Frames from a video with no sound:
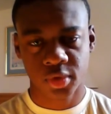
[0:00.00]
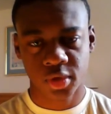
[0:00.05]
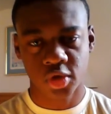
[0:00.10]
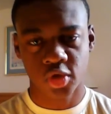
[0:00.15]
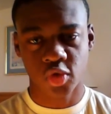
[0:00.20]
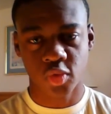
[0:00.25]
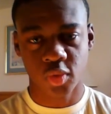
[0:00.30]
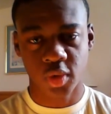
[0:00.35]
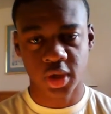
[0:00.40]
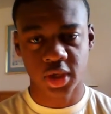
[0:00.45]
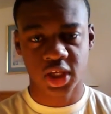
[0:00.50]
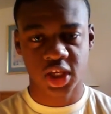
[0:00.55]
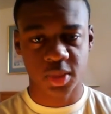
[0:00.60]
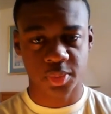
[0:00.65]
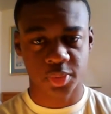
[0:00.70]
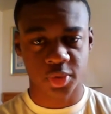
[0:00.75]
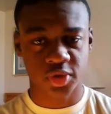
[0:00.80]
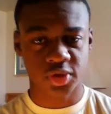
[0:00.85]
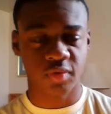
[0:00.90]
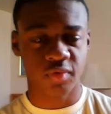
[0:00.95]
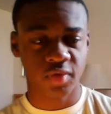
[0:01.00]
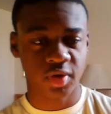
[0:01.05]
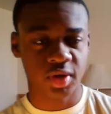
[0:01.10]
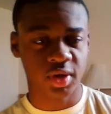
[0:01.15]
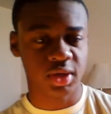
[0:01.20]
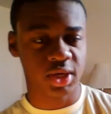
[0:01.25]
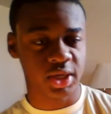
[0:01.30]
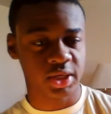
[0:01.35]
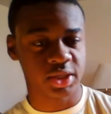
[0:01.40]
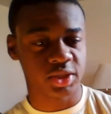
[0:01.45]
you want to keep your
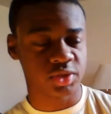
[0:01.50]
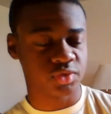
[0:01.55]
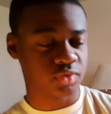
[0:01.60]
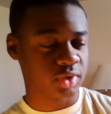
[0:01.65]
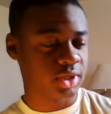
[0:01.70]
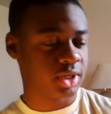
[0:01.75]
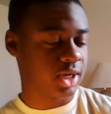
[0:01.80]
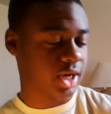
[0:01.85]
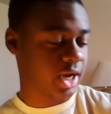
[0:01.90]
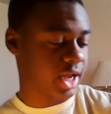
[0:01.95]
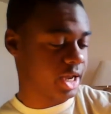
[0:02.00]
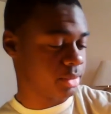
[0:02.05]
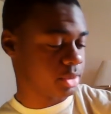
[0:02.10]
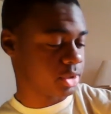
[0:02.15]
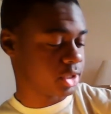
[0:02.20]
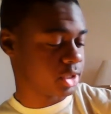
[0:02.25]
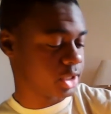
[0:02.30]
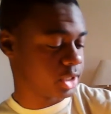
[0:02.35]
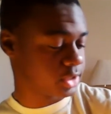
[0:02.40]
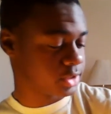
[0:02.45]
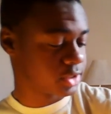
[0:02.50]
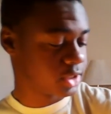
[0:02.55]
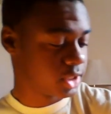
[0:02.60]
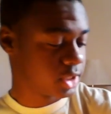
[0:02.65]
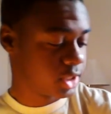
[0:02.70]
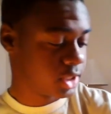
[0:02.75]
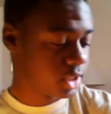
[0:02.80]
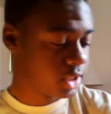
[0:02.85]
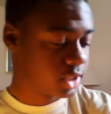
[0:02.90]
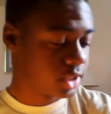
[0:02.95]
civilian luggage really light, because
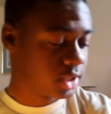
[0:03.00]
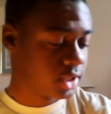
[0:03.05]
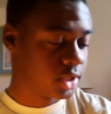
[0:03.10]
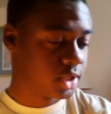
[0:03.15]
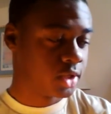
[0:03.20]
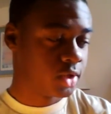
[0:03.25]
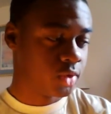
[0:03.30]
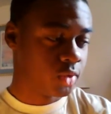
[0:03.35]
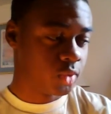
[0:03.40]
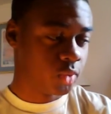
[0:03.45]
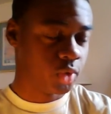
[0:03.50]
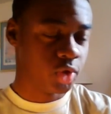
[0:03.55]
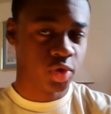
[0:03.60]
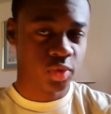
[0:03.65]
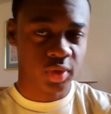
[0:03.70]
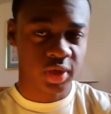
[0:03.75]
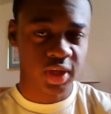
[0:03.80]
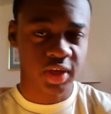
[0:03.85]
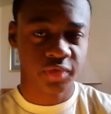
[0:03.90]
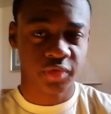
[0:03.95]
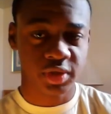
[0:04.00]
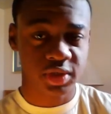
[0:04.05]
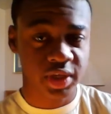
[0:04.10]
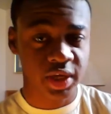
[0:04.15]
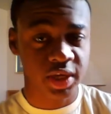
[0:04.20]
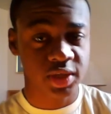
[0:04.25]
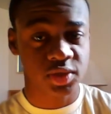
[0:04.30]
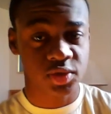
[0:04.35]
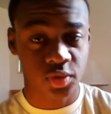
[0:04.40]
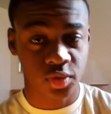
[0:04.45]
when you leave for
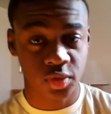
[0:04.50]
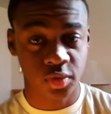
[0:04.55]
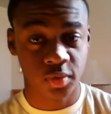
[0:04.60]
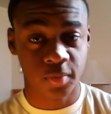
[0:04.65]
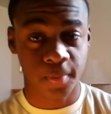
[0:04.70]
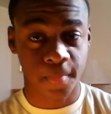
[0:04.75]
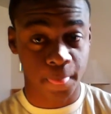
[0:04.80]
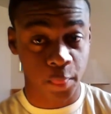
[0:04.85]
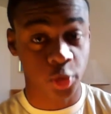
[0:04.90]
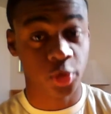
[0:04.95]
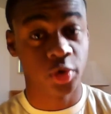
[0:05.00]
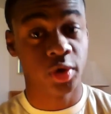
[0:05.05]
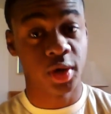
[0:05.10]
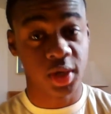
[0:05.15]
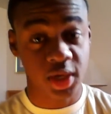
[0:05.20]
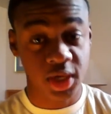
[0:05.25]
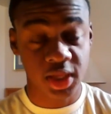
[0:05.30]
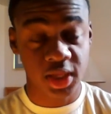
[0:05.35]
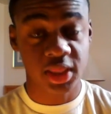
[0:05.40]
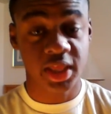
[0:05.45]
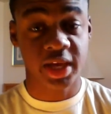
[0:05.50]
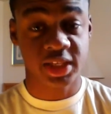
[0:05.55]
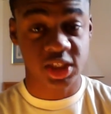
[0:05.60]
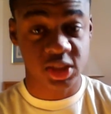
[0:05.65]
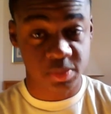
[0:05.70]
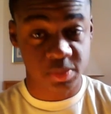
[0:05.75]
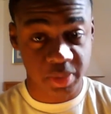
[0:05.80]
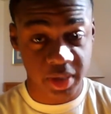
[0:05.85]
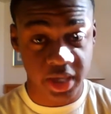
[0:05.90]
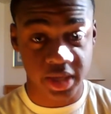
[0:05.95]
tech school, you're going to need that
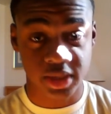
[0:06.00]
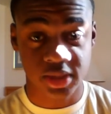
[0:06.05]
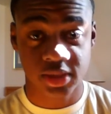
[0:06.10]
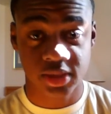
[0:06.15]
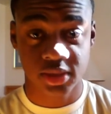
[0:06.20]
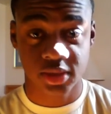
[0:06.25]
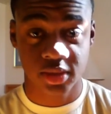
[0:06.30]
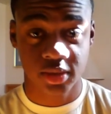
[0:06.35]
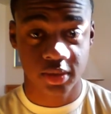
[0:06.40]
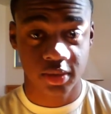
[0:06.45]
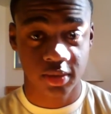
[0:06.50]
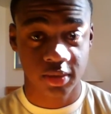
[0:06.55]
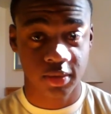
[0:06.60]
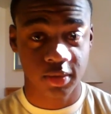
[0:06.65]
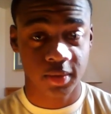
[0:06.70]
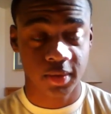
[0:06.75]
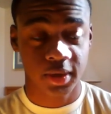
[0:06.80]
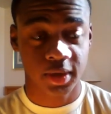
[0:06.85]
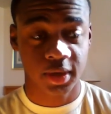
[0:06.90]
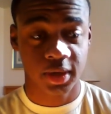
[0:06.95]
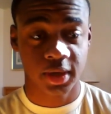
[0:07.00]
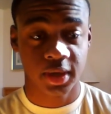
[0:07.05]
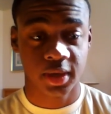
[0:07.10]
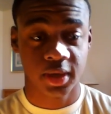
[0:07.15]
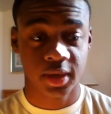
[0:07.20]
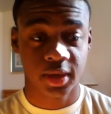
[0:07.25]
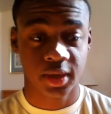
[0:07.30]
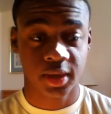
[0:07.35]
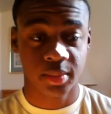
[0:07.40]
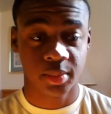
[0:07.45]
space,
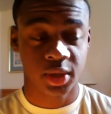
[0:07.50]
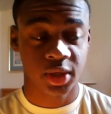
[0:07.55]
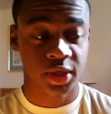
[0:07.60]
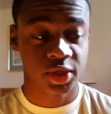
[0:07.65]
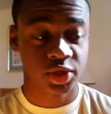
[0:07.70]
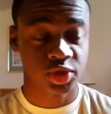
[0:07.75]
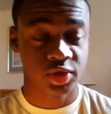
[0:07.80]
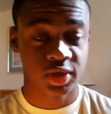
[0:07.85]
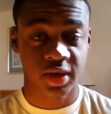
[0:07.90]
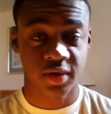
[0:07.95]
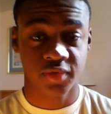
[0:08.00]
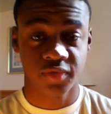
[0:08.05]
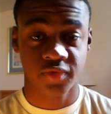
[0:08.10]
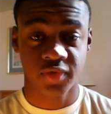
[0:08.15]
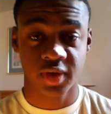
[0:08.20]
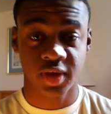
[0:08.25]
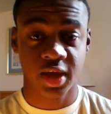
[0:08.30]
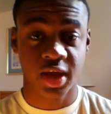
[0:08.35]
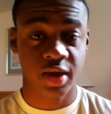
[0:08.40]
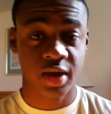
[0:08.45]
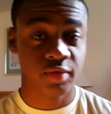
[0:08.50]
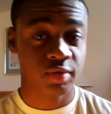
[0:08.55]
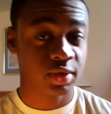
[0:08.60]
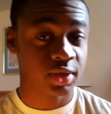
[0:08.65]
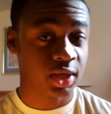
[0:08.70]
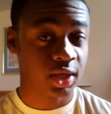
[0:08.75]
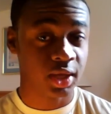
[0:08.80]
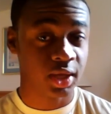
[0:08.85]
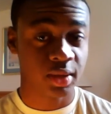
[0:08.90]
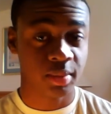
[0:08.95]
because you got to fit
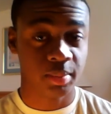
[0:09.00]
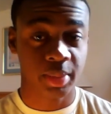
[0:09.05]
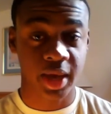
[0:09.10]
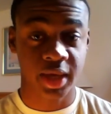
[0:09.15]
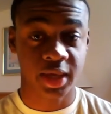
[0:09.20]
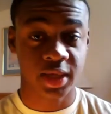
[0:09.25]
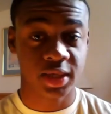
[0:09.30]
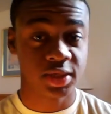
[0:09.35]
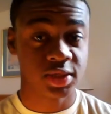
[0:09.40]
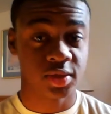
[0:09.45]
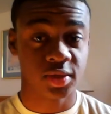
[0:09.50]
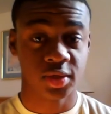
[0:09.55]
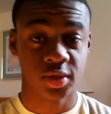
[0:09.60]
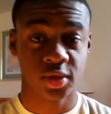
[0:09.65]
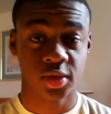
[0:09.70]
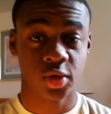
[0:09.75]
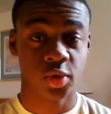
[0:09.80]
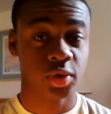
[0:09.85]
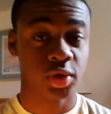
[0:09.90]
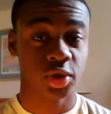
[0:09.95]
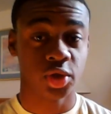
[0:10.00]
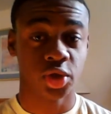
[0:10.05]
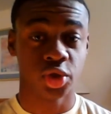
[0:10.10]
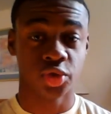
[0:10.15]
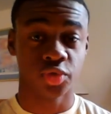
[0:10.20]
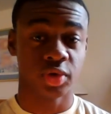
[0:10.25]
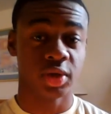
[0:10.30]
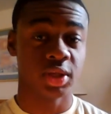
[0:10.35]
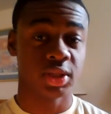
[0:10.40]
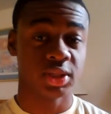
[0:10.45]
everything back into only
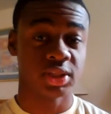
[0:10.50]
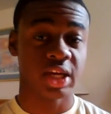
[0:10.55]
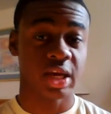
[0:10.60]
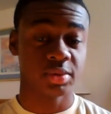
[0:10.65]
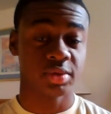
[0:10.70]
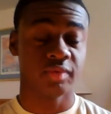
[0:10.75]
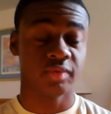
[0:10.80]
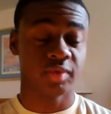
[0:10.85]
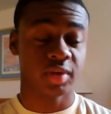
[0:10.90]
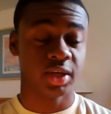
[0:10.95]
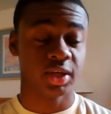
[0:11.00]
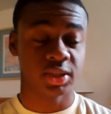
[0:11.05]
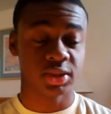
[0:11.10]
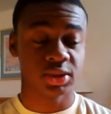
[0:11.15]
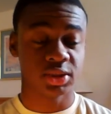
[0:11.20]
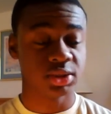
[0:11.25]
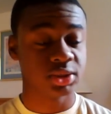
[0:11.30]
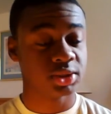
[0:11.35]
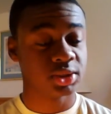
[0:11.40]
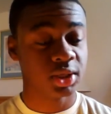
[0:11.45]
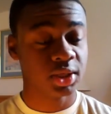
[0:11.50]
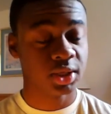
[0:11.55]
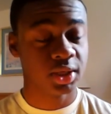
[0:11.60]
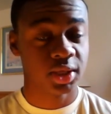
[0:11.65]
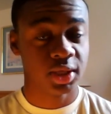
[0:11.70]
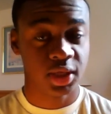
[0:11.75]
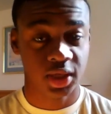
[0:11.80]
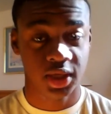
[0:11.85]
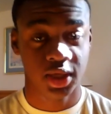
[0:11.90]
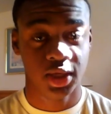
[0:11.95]
3 types of luggages.
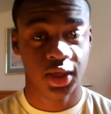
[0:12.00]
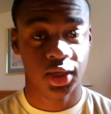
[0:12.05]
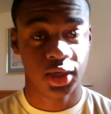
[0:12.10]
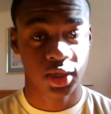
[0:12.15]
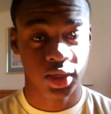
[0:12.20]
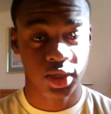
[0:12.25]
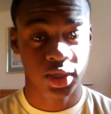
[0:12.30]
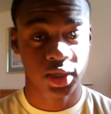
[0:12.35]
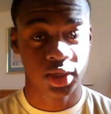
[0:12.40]
And